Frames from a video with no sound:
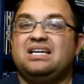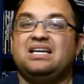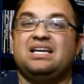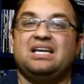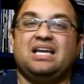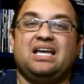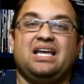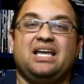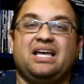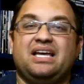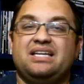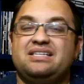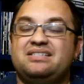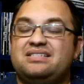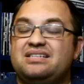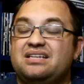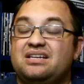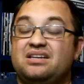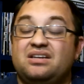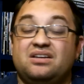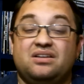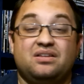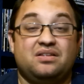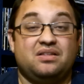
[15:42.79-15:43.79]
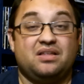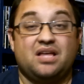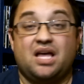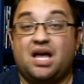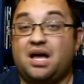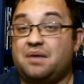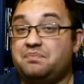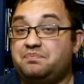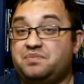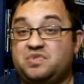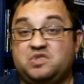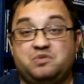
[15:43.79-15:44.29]
And
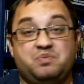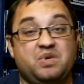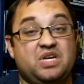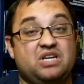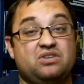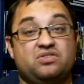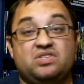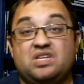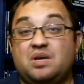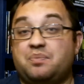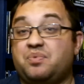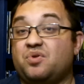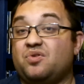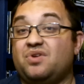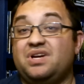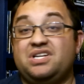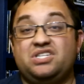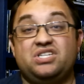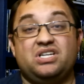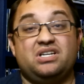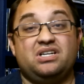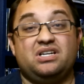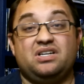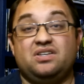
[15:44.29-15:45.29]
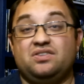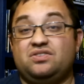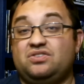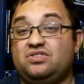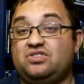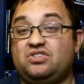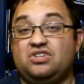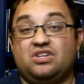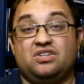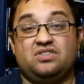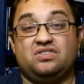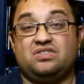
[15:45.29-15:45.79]
speaker separation is
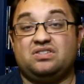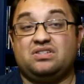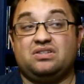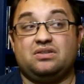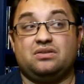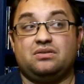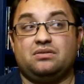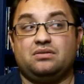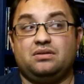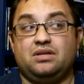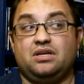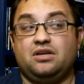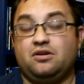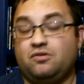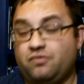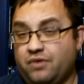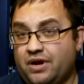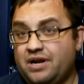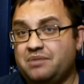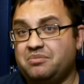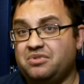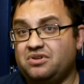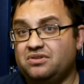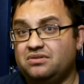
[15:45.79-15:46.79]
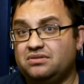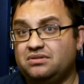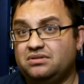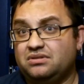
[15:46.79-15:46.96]
just incredible.